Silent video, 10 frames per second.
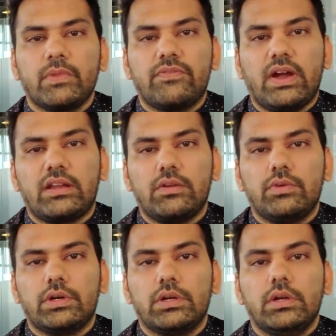factory
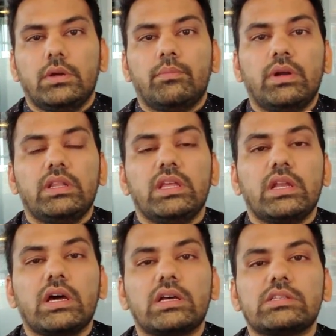work, but
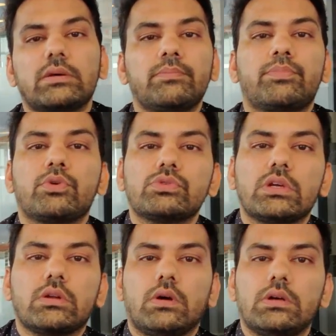there are some pros
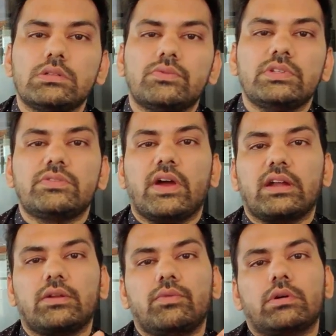and cons which
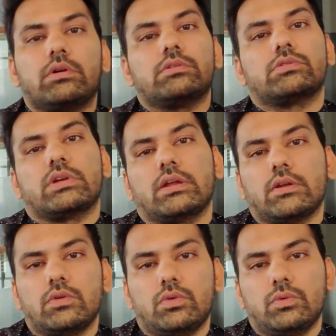factory work also
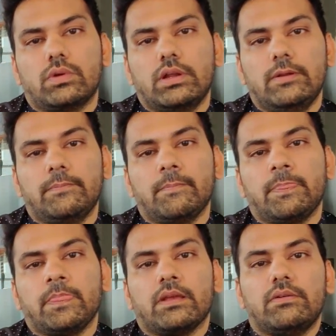cannot do, right?
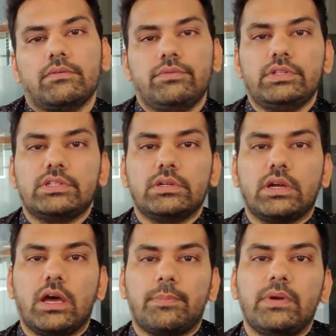Which
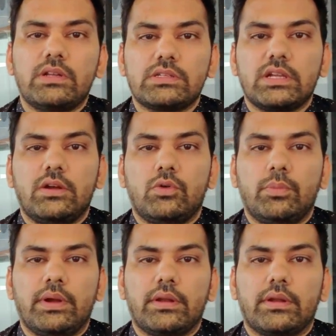carpenters can do
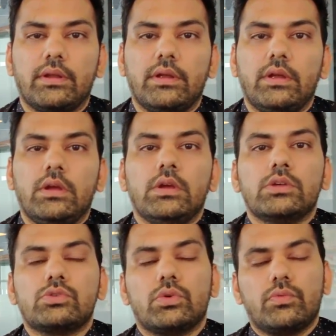better.
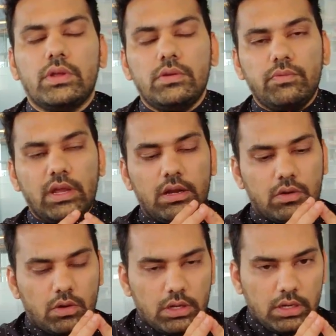So when we are
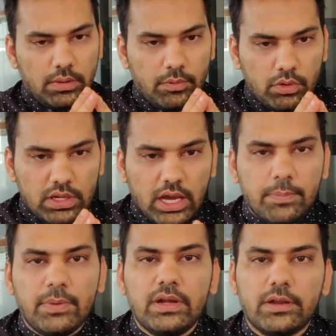talking about
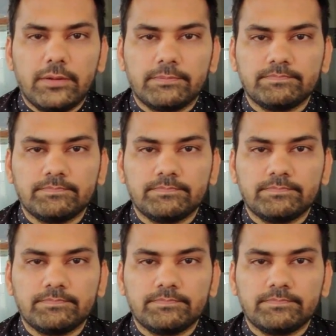carpentry,